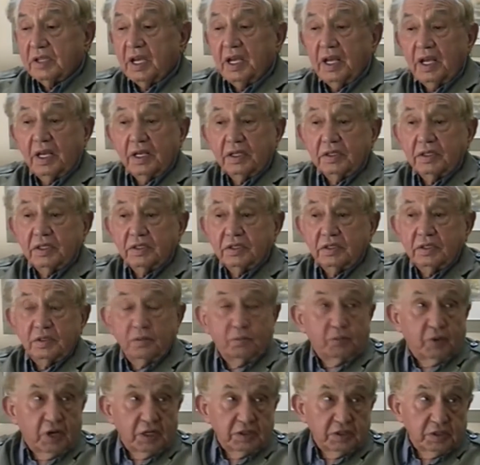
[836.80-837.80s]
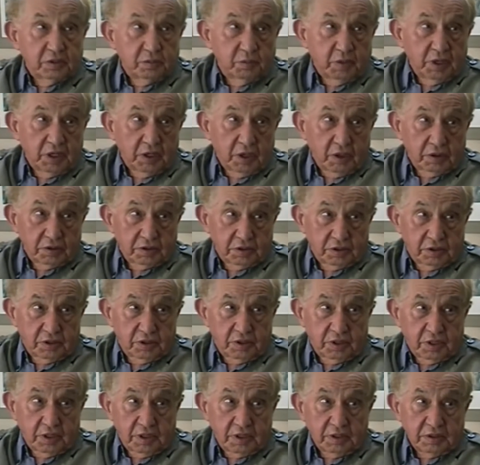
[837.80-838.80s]
saying that the press had been on
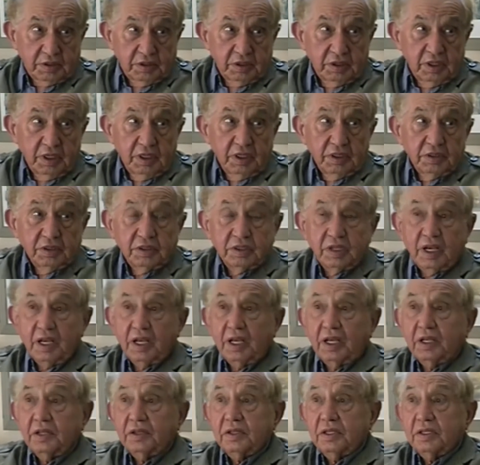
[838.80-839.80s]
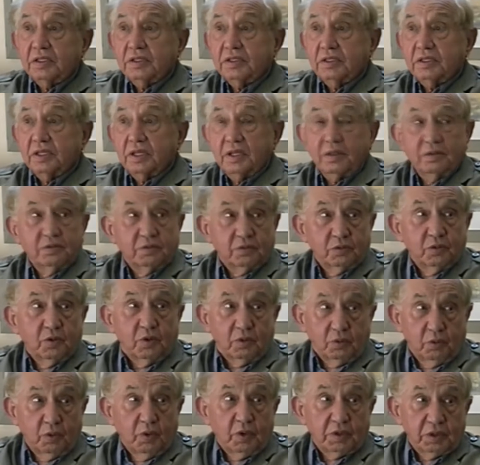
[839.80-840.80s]
to her, saying that
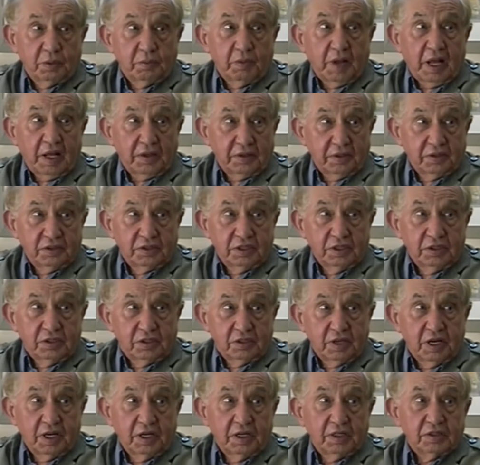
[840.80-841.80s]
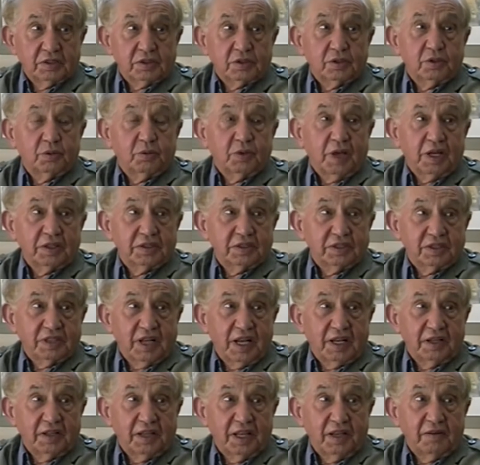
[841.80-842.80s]
what about the Sea Training School? We
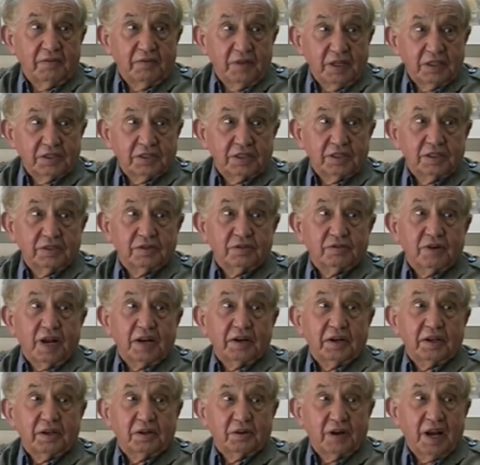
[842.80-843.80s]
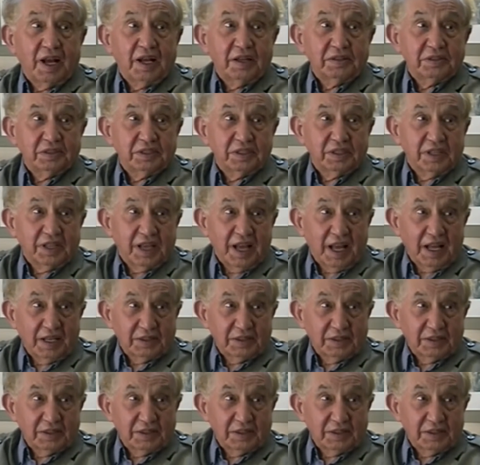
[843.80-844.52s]
understand their vessel has run aground in